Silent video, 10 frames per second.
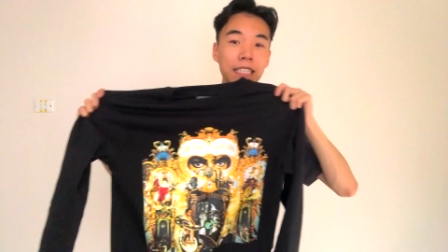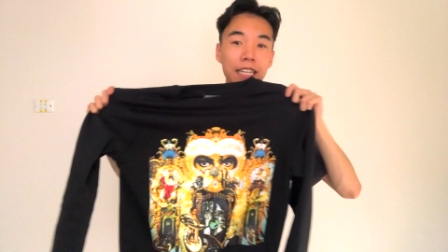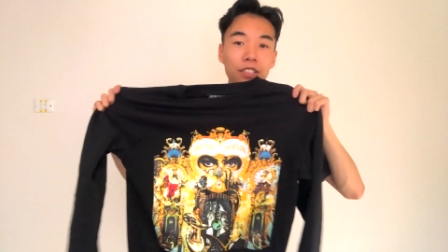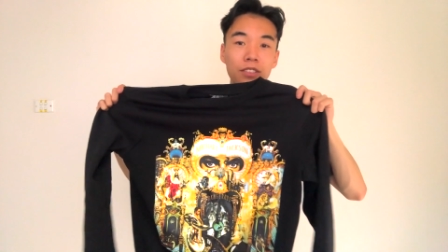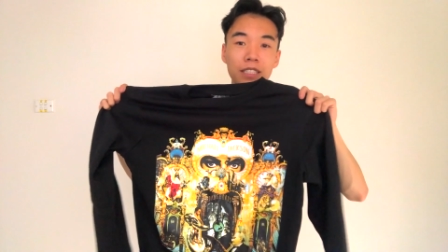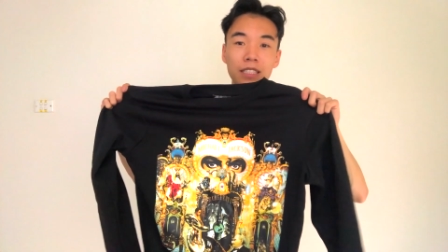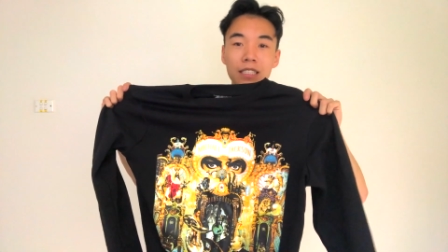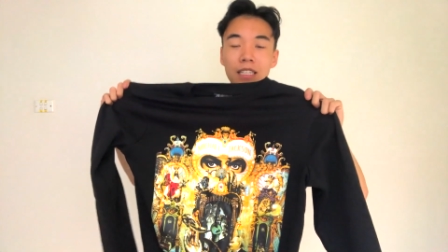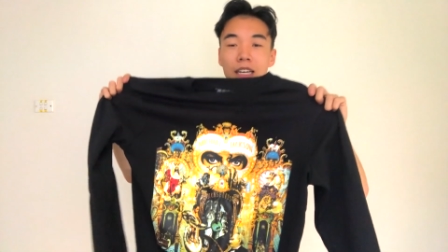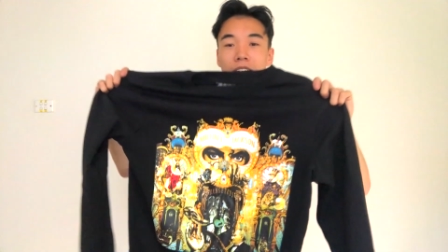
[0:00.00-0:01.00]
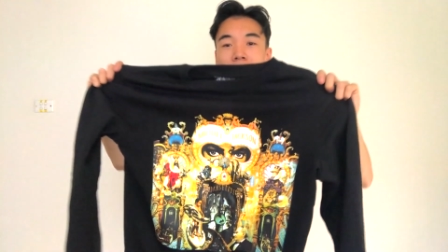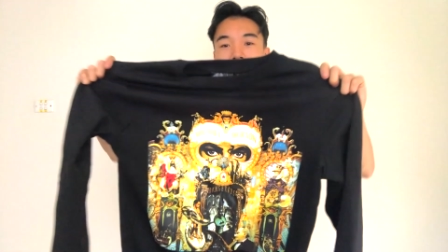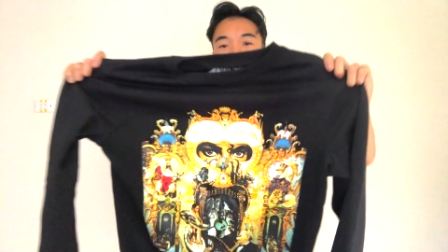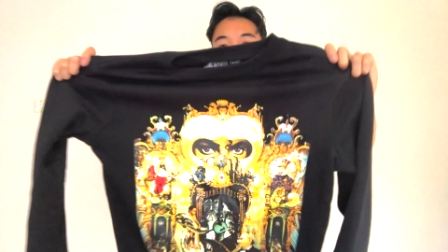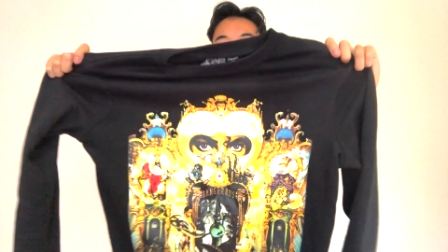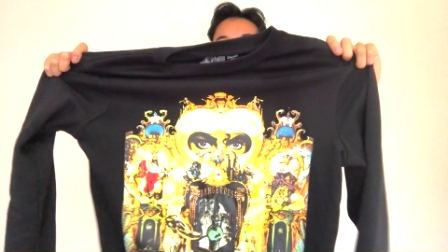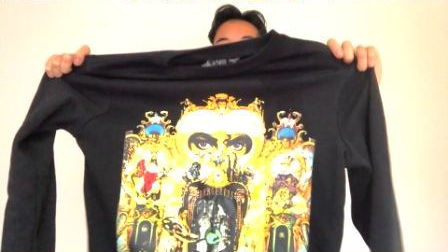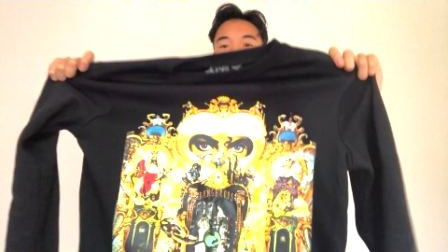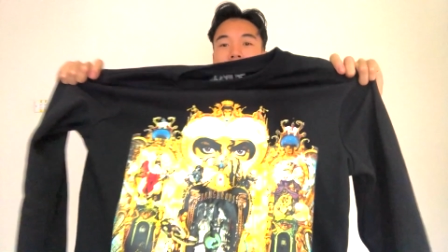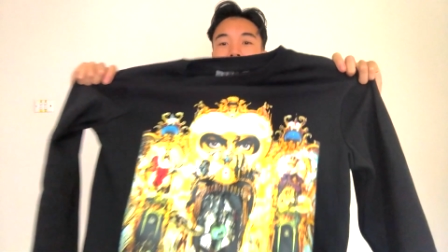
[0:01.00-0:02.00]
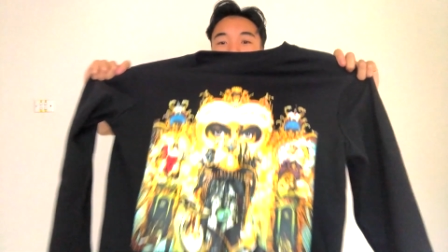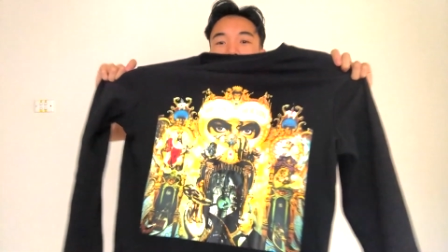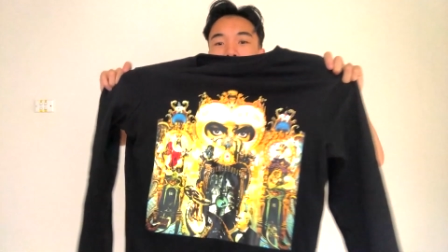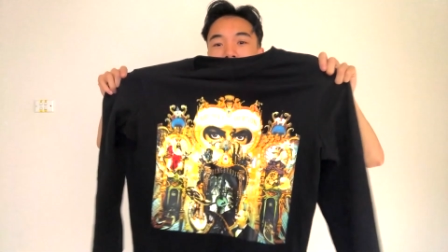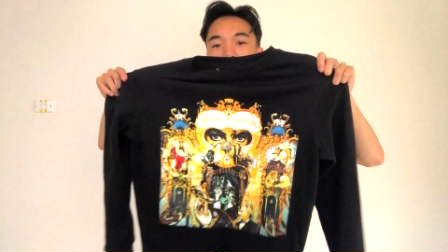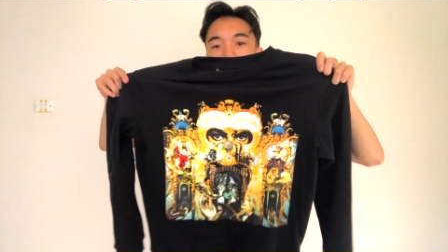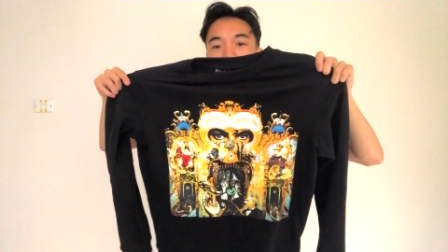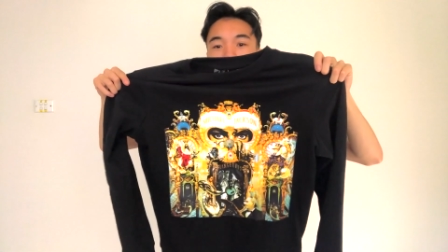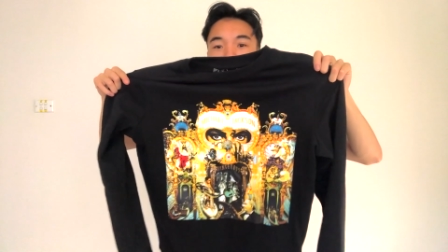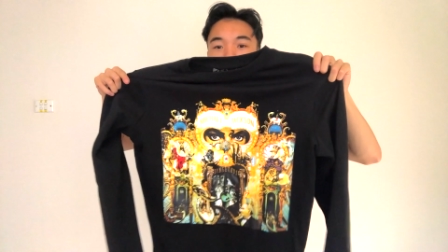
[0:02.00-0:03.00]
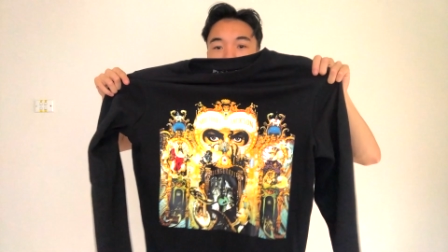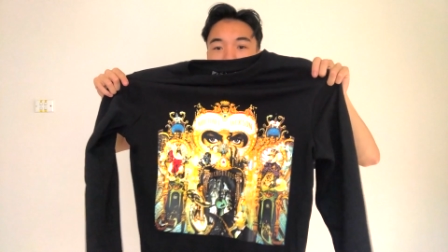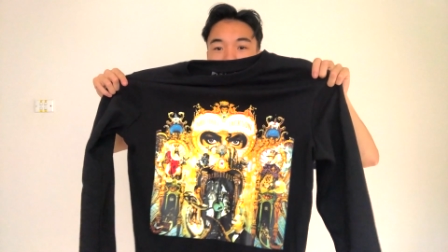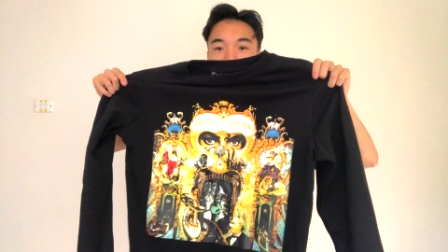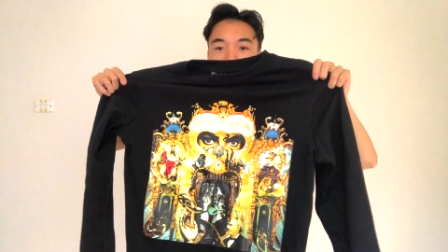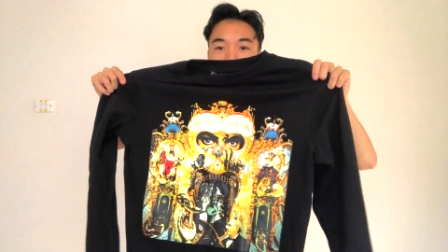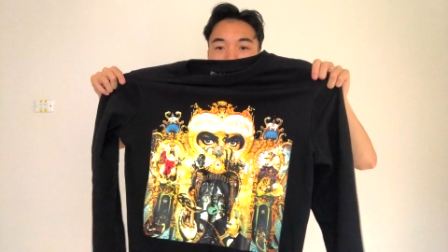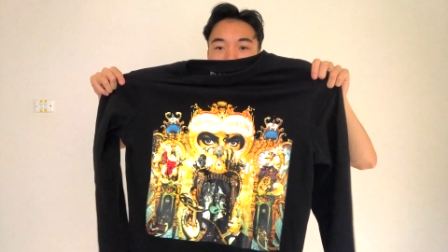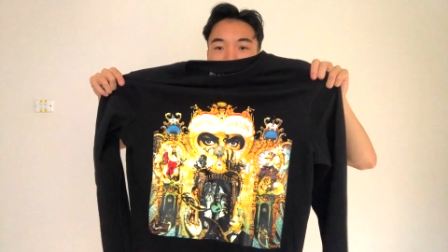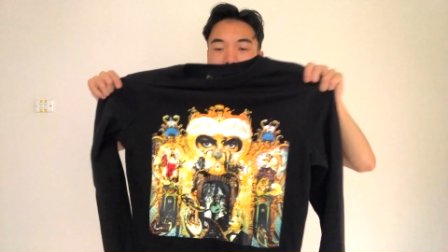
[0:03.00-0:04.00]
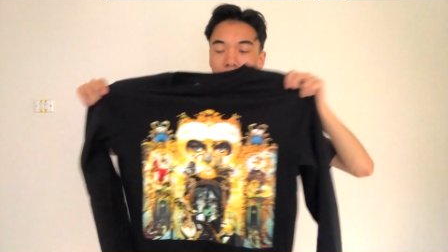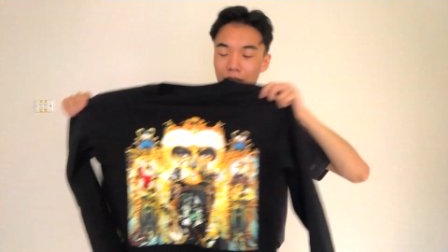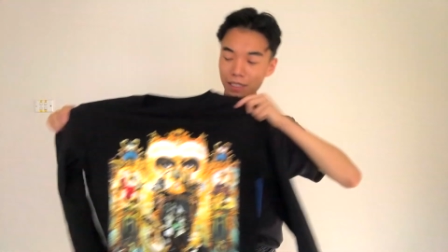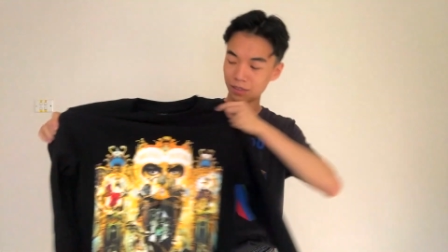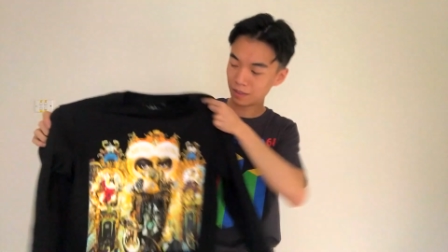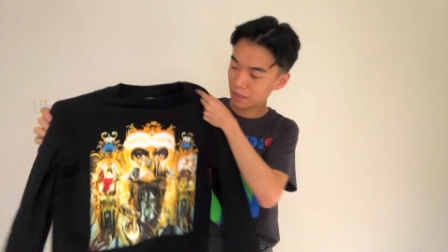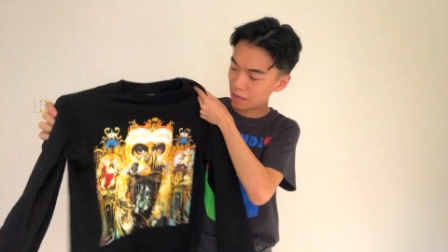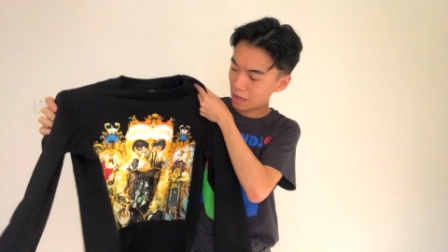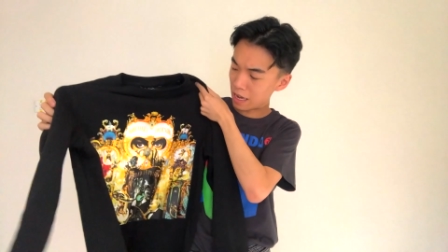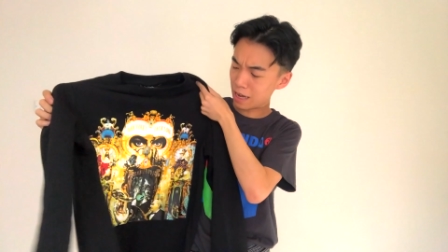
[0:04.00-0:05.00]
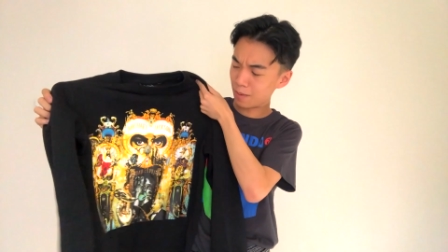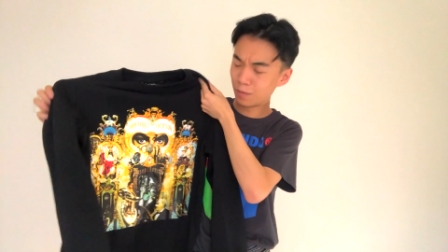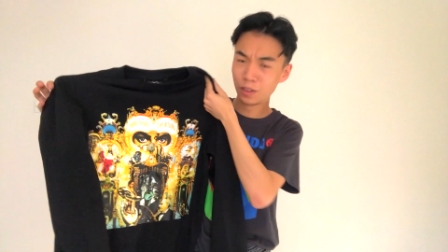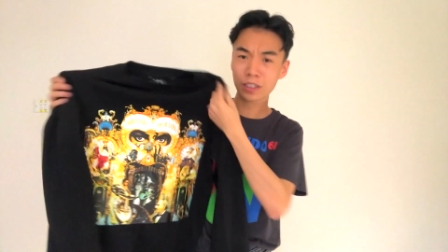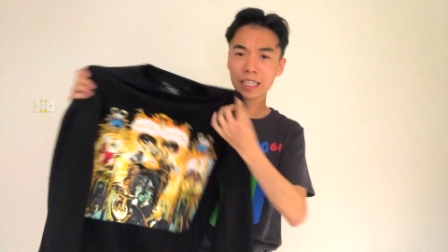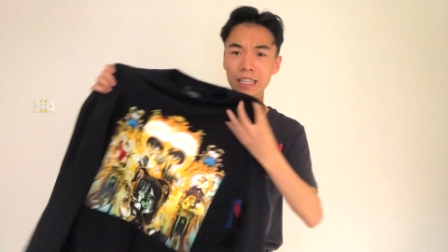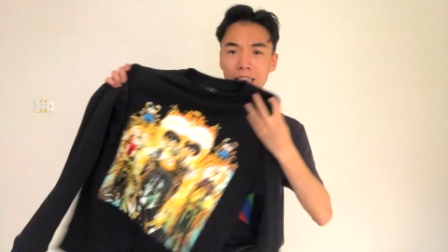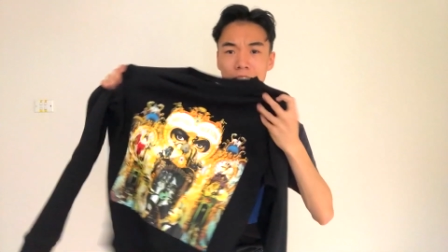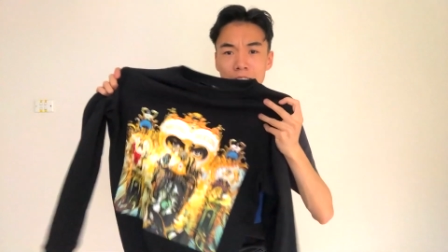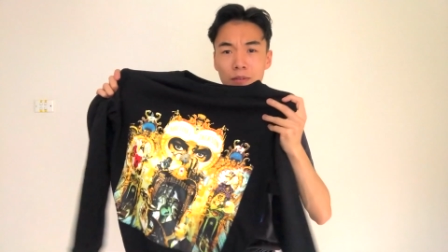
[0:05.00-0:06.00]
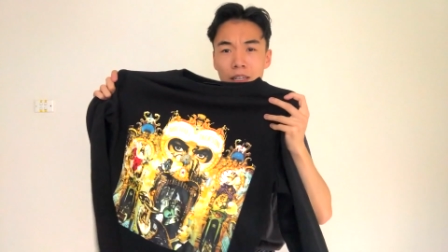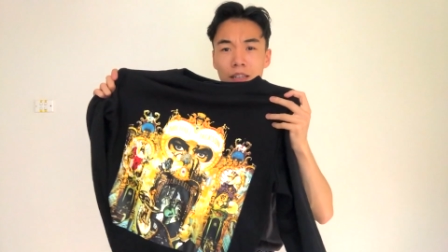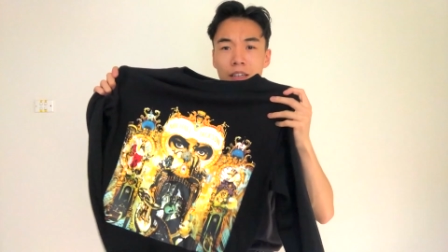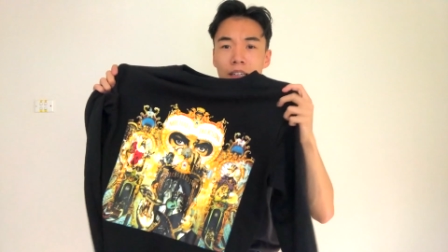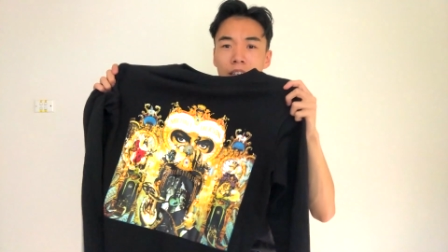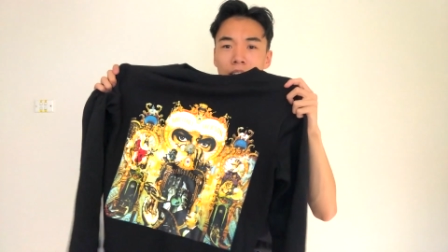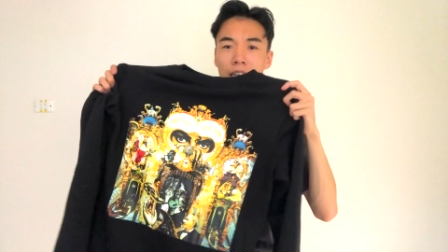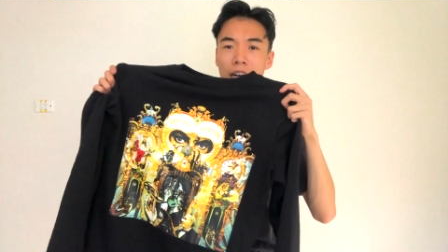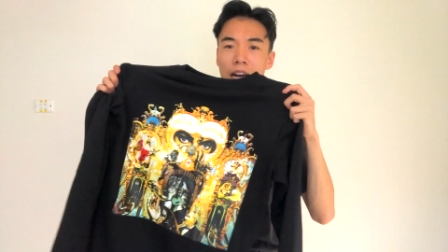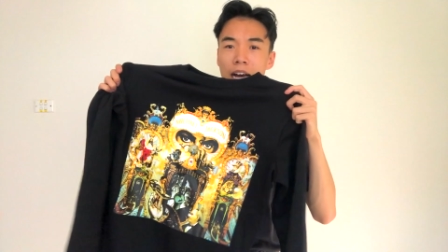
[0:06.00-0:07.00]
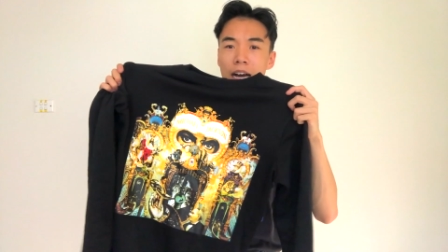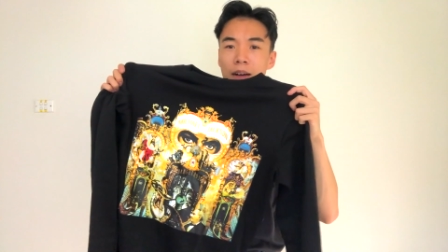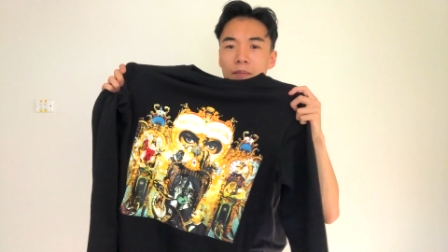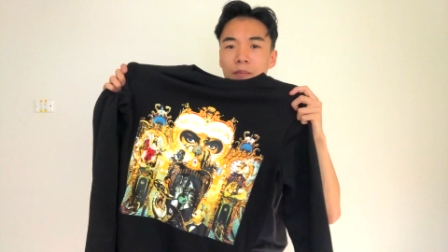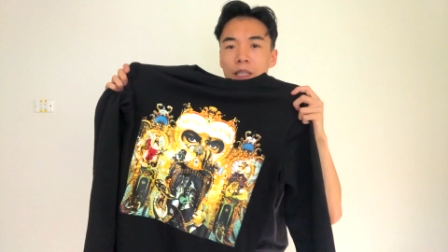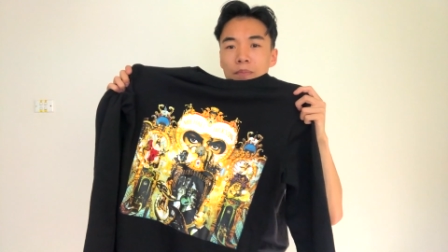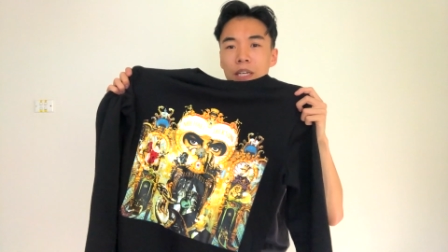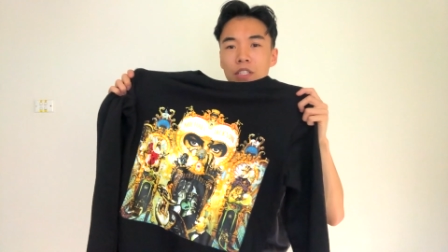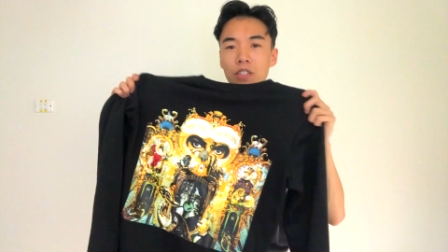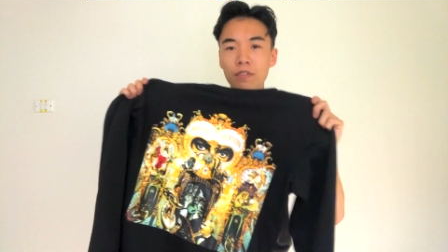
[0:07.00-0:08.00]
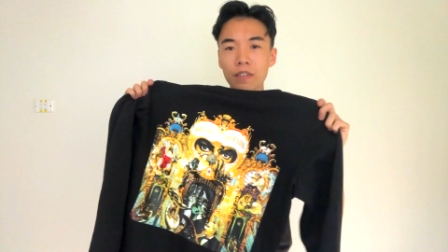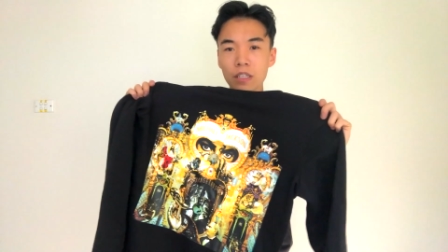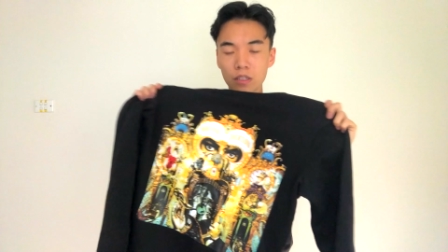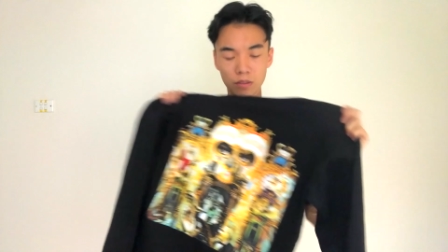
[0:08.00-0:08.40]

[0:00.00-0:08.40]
Dangerous cover skivvy thing. Yeah. Um, looking at this one though, um, the picture of it